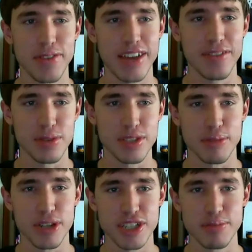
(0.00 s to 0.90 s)
5
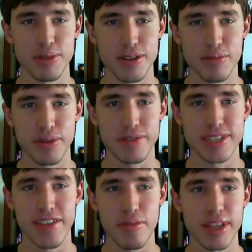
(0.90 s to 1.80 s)
was SpongeBob
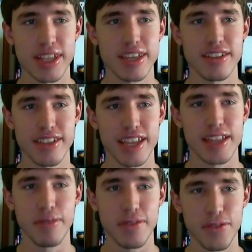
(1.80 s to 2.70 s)
with 7 million. At
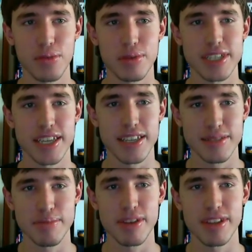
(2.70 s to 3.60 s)
number 4 was
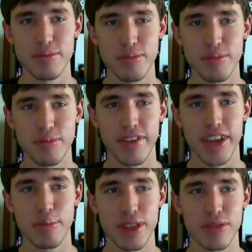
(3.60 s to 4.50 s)
Kingsman with
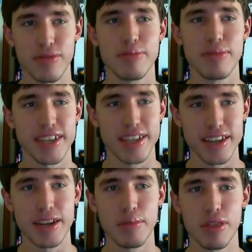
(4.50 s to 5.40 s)
8.3 million.
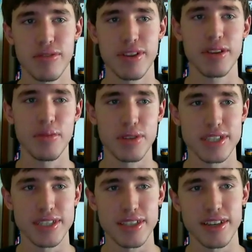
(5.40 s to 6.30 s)
At number 3
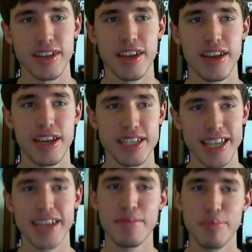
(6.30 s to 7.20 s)
was the
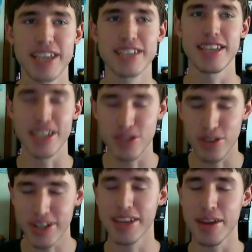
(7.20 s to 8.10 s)
second best
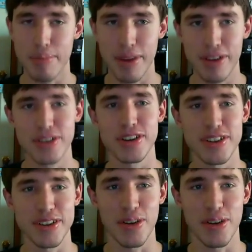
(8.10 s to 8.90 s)
exotic Marigold